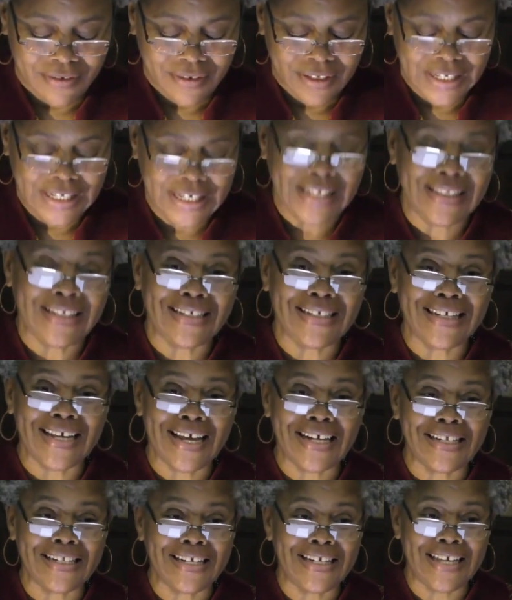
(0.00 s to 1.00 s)
And in the
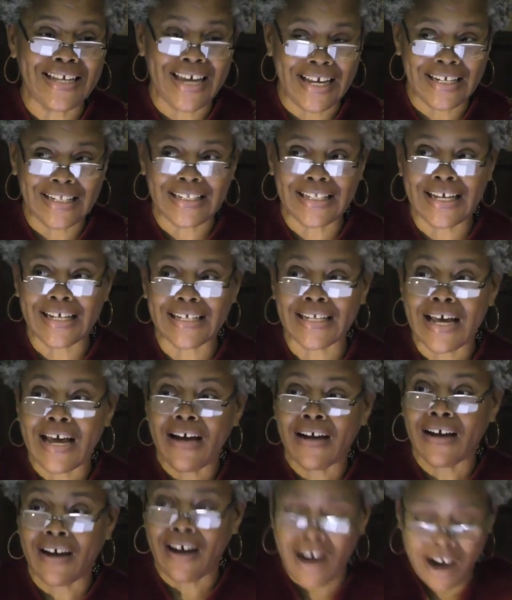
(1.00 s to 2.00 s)
text today, it says,
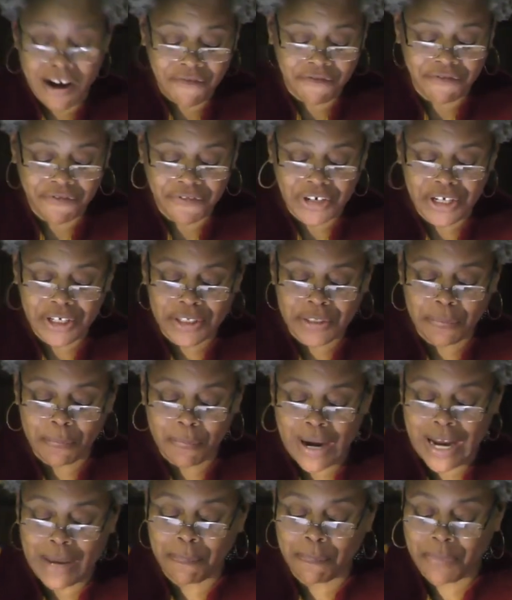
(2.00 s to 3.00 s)
comfort
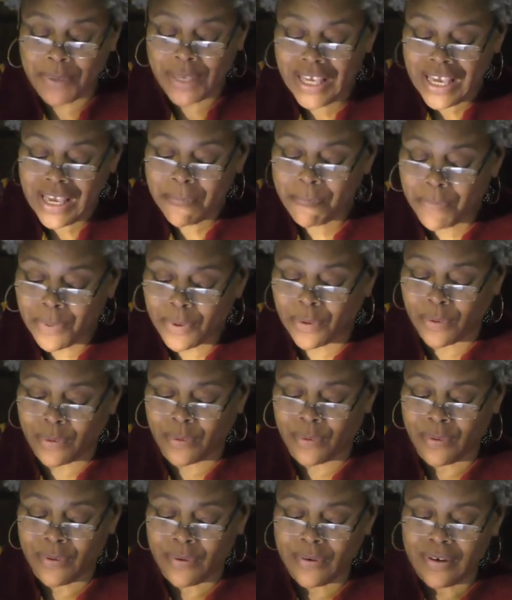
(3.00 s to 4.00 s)
my
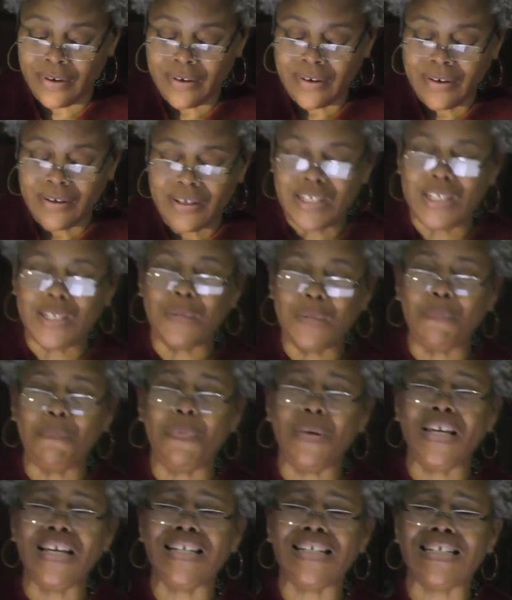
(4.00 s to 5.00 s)
people,
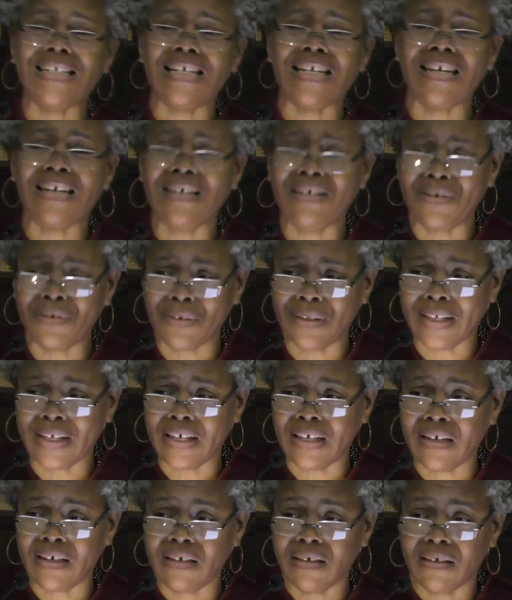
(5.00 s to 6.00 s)
speak
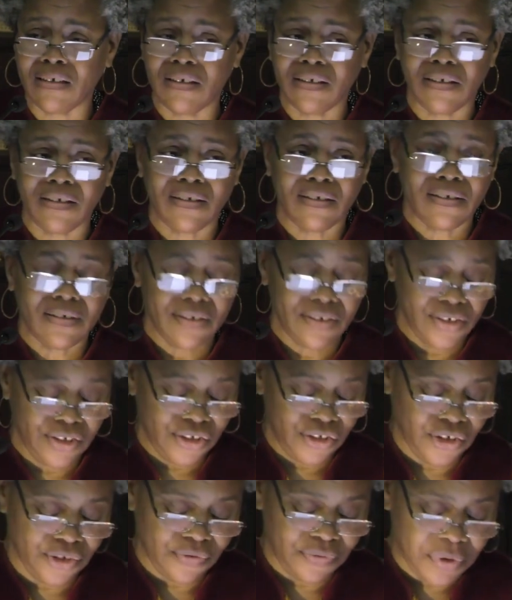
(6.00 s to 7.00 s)
tenderly to
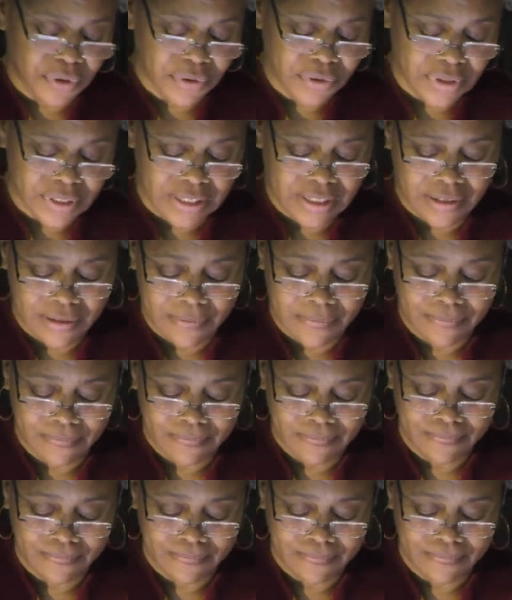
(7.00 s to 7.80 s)
Jerusalem.